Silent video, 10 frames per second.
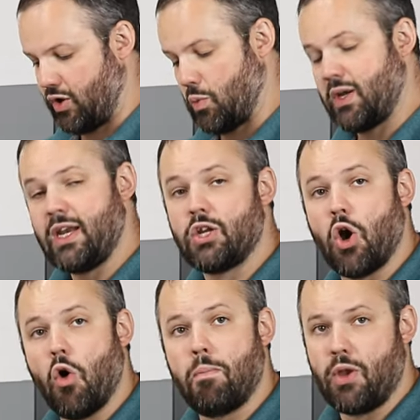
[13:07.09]
you would need to
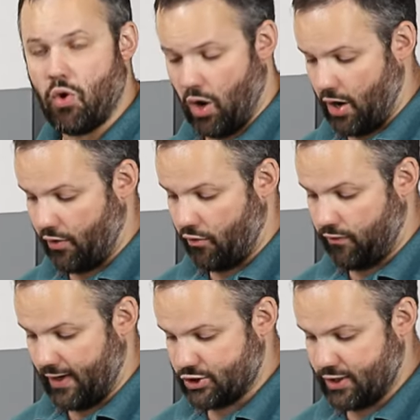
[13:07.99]
open your auto
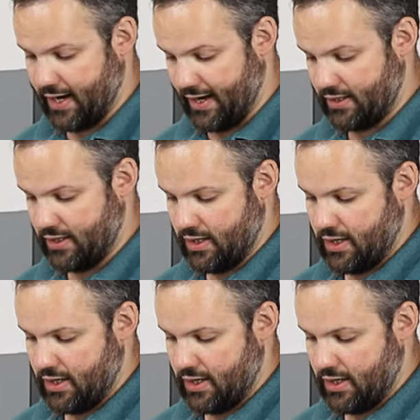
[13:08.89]
flush kit.